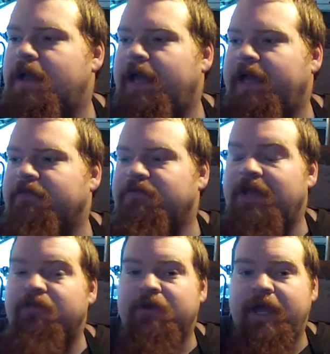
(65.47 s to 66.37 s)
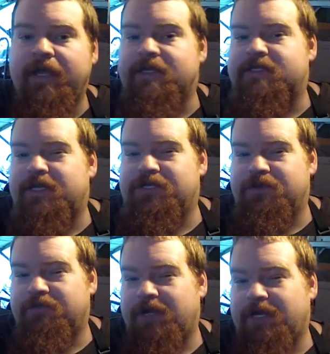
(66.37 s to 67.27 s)
I have never had this
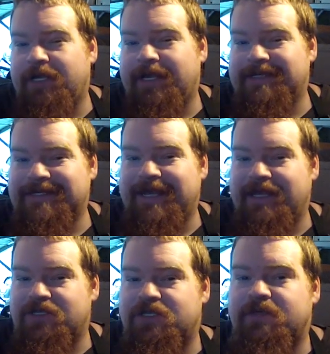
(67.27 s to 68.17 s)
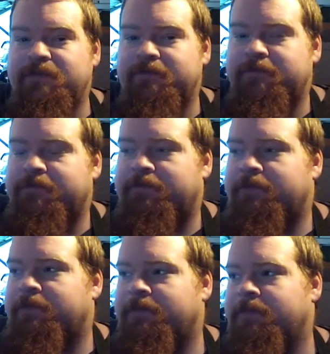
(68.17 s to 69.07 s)
engine running as an engine,
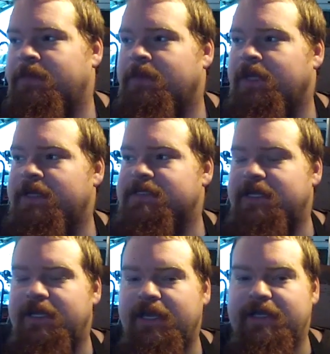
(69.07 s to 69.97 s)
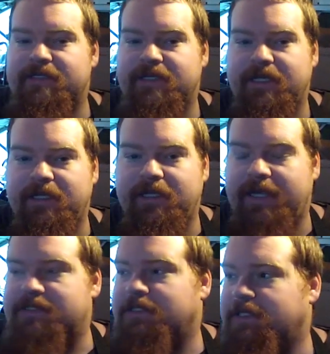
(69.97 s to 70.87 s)
as a as a
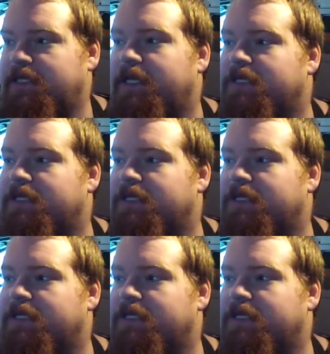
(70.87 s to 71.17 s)
gasoline